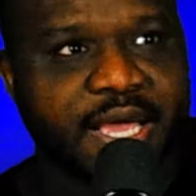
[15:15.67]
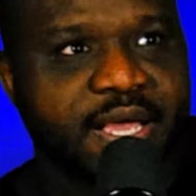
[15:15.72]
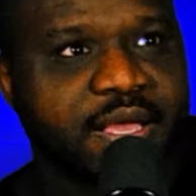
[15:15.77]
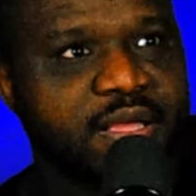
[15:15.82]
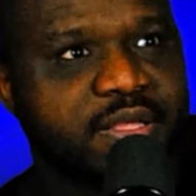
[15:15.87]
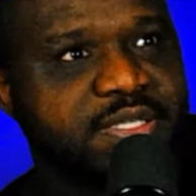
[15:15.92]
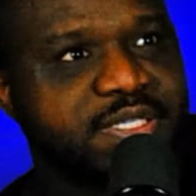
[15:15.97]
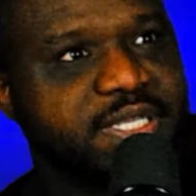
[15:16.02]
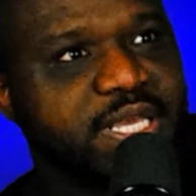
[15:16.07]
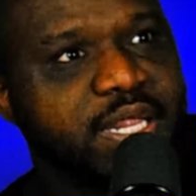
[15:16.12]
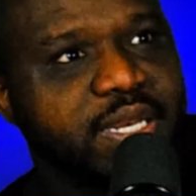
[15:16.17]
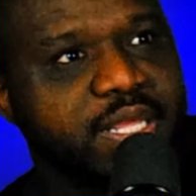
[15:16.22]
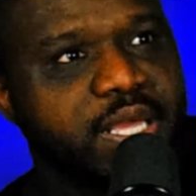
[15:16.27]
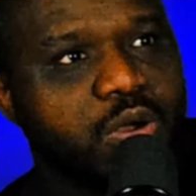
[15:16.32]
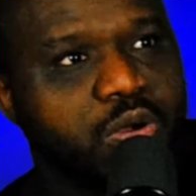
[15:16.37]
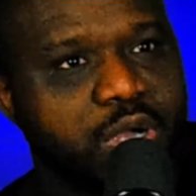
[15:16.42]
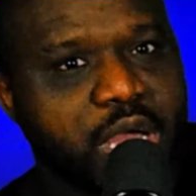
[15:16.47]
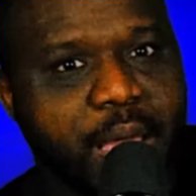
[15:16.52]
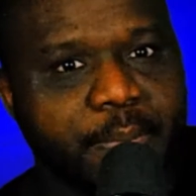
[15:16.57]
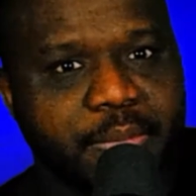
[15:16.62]
San
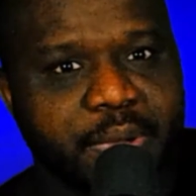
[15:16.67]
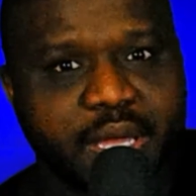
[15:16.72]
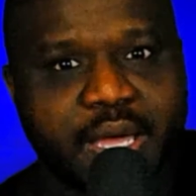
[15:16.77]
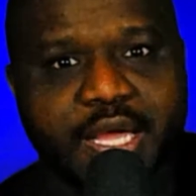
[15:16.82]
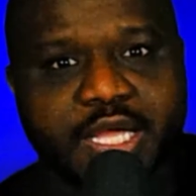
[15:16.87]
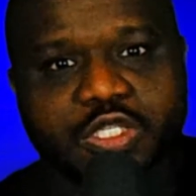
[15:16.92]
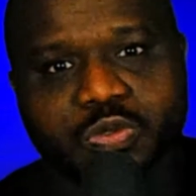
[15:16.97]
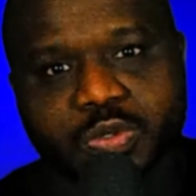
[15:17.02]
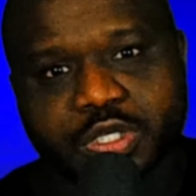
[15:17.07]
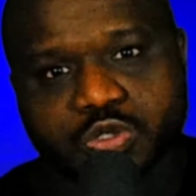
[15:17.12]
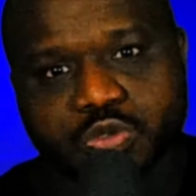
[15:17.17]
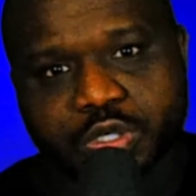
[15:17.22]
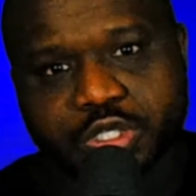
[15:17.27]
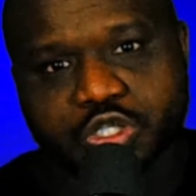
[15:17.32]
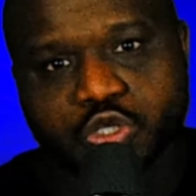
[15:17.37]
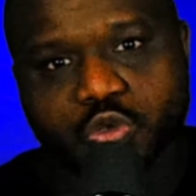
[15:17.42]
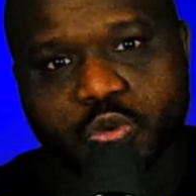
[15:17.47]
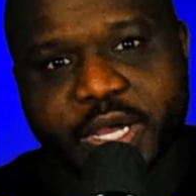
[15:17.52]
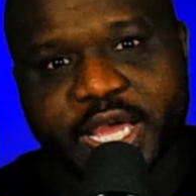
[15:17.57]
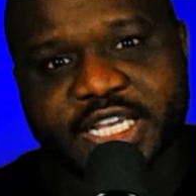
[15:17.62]
Diego Comic-Con
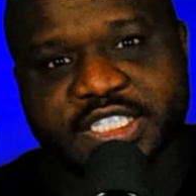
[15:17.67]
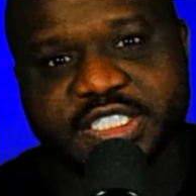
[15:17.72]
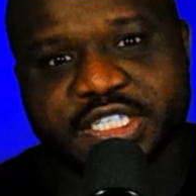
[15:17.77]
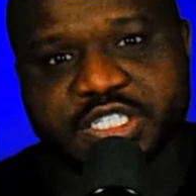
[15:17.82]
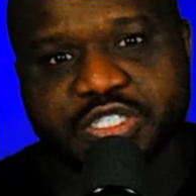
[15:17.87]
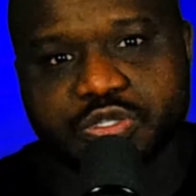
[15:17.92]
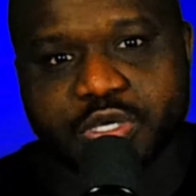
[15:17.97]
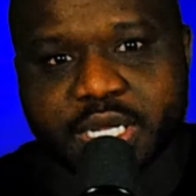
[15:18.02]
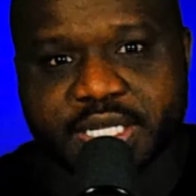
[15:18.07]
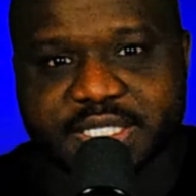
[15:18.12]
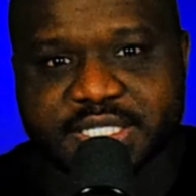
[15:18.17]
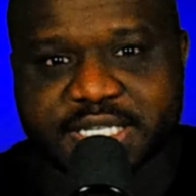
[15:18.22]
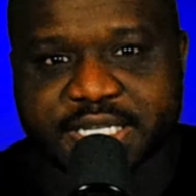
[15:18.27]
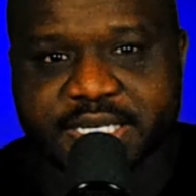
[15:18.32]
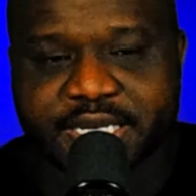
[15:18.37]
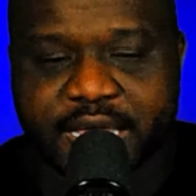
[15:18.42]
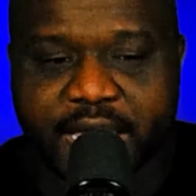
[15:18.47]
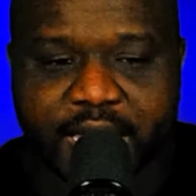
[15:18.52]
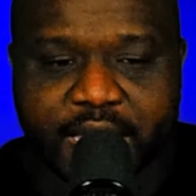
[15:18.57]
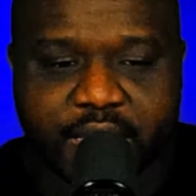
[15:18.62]
2022 has just started
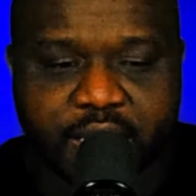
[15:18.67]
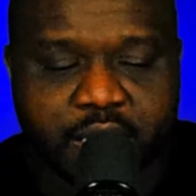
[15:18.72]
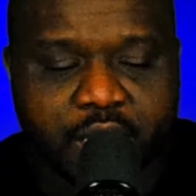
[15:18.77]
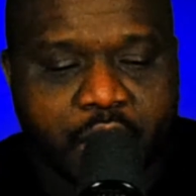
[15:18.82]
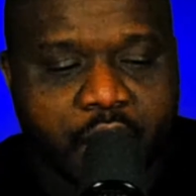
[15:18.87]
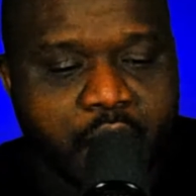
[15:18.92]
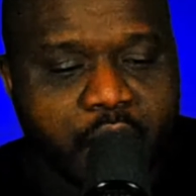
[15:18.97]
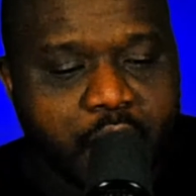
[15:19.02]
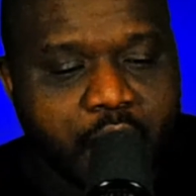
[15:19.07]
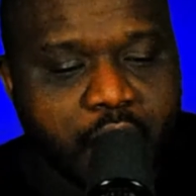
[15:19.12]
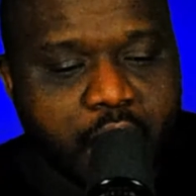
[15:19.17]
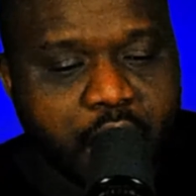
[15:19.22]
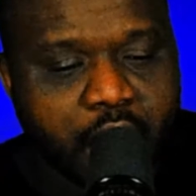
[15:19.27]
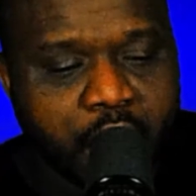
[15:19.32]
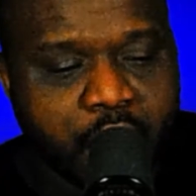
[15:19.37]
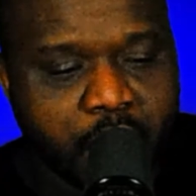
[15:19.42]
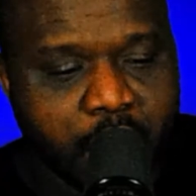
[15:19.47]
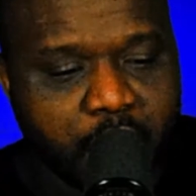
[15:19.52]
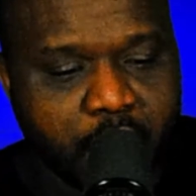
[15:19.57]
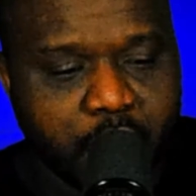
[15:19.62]
today.
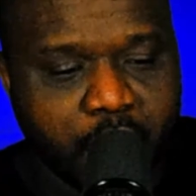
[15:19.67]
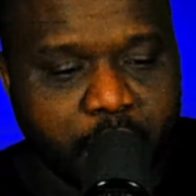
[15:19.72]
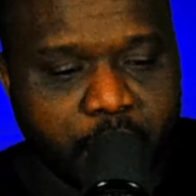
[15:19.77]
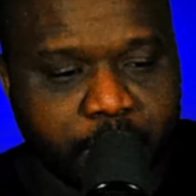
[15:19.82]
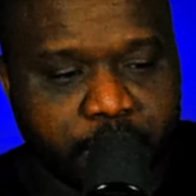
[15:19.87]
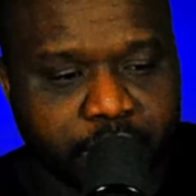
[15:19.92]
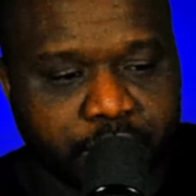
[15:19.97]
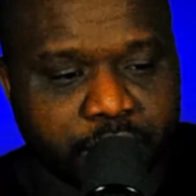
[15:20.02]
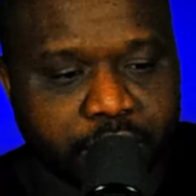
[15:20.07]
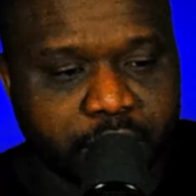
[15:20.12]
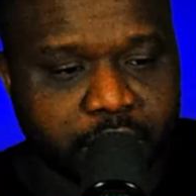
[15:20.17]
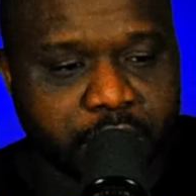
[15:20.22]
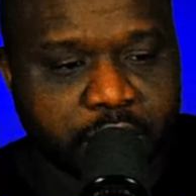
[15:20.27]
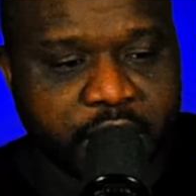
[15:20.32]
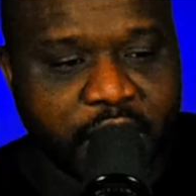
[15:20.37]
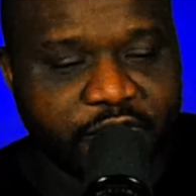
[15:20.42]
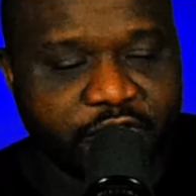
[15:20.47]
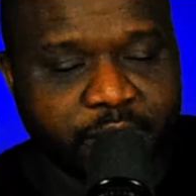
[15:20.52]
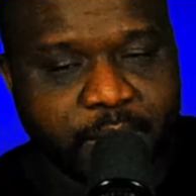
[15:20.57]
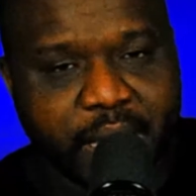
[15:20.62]

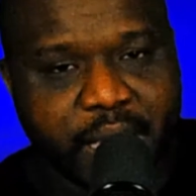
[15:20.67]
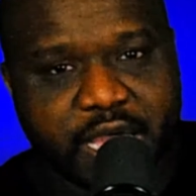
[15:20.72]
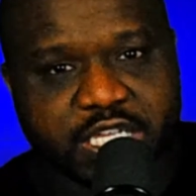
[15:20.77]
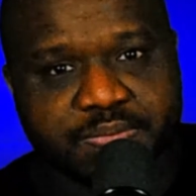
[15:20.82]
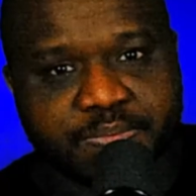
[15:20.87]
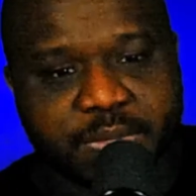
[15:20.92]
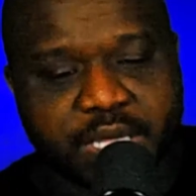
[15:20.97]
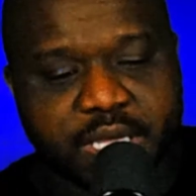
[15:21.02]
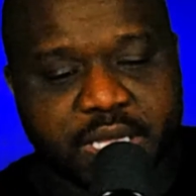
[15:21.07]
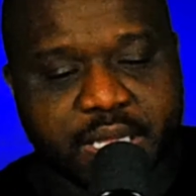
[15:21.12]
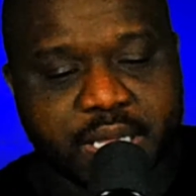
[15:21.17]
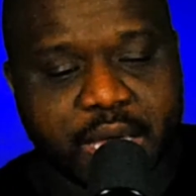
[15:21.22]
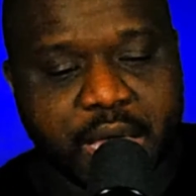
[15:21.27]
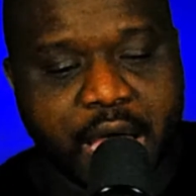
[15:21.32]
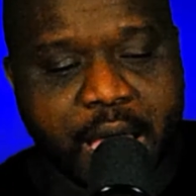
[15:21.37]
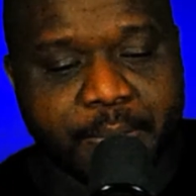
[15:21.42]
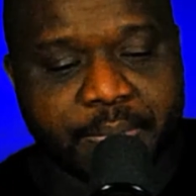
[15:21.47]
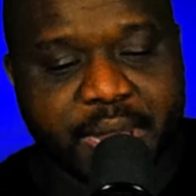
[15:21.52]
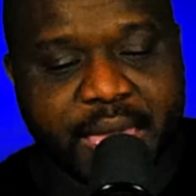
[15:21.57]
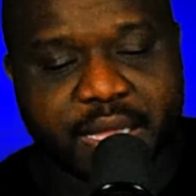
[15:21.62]
That reminds me,
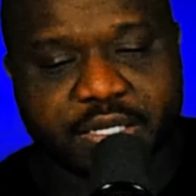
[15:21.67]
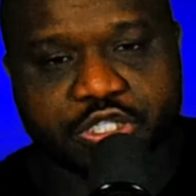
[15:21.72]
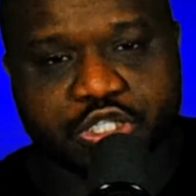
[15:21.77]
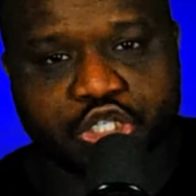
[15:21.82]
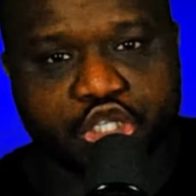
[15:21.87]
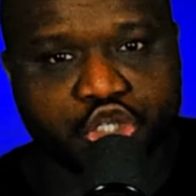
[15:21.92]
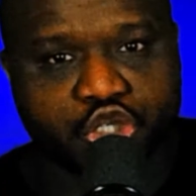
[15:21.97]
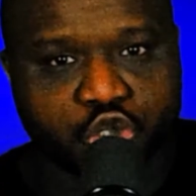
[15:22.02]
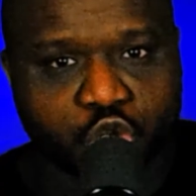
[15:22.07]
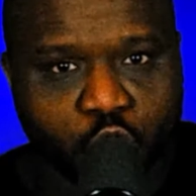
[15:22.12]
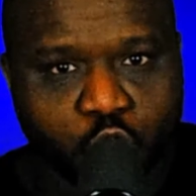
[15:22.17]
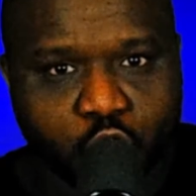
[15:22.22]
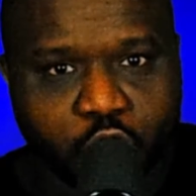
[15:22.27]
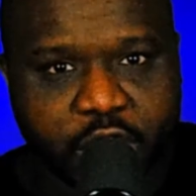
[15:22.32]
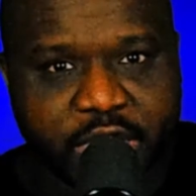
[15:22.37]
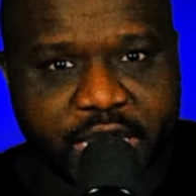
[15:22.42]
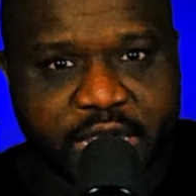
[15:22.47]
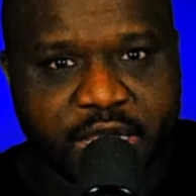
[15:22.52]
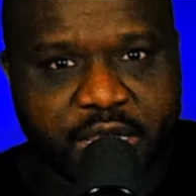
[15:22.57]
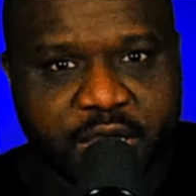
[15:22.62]
I'm not
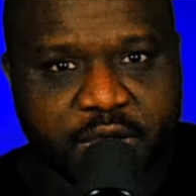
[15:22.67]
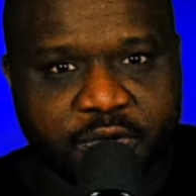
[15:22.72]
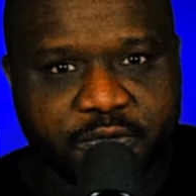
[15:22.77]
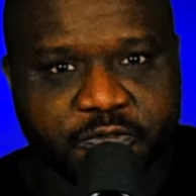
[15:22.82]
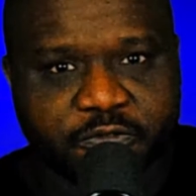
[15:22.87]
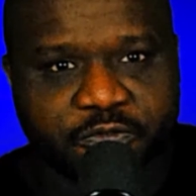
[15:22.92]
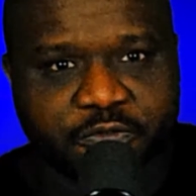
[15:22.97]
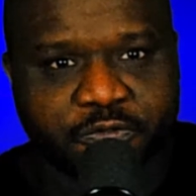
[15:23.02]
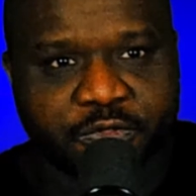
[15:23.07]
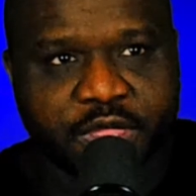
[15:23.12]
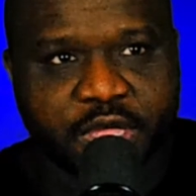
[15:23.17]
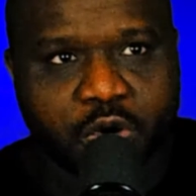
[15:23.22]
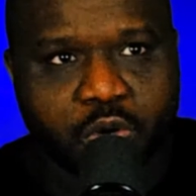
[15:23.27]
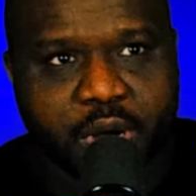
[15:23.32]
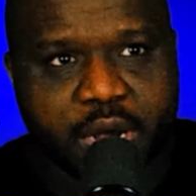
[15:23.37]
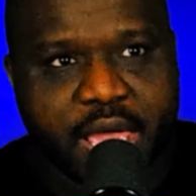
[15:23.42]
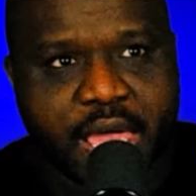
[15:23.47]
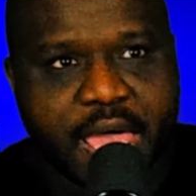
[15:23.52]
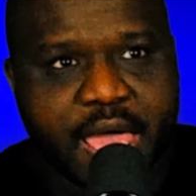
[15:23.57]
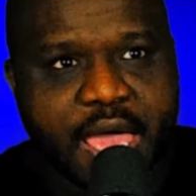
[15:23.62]
sure if they're
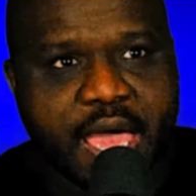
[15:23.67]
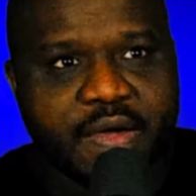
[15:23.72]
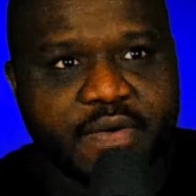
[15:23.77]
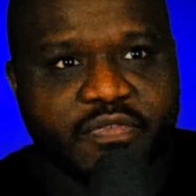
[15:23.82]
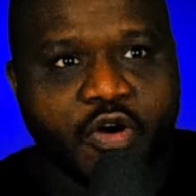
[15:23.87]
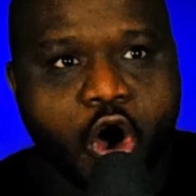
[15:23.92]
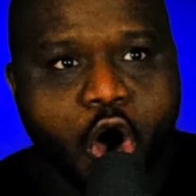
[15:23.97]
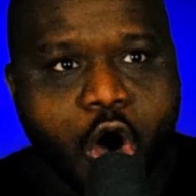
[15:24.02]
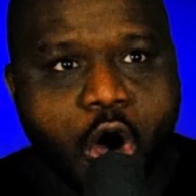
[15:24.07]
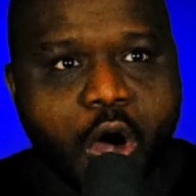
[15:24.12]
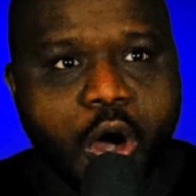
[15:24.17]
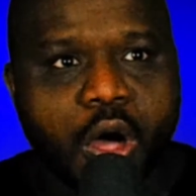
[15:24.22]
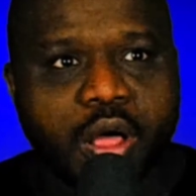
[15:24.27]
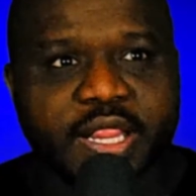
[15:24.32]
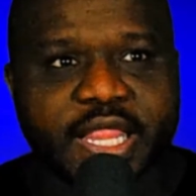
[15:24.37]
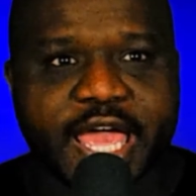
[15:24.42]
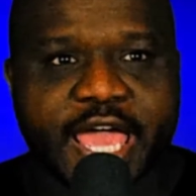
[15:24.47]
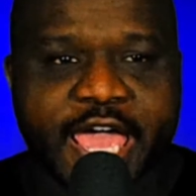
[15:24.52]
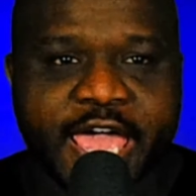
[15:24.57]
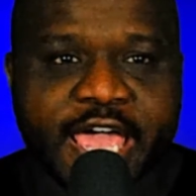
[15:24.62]
going to have
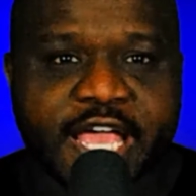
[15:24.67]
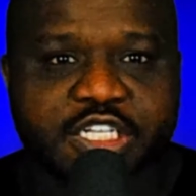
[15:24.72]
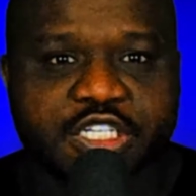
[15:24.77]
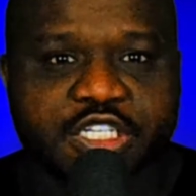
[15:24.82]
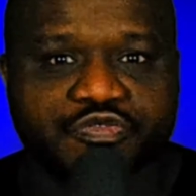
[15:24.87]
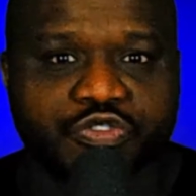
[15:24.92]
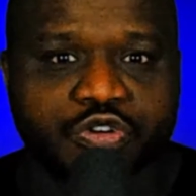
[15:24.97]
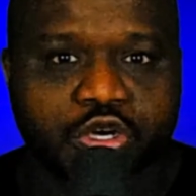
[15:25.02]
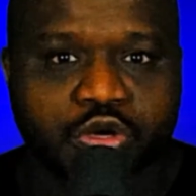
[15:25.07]
Hall H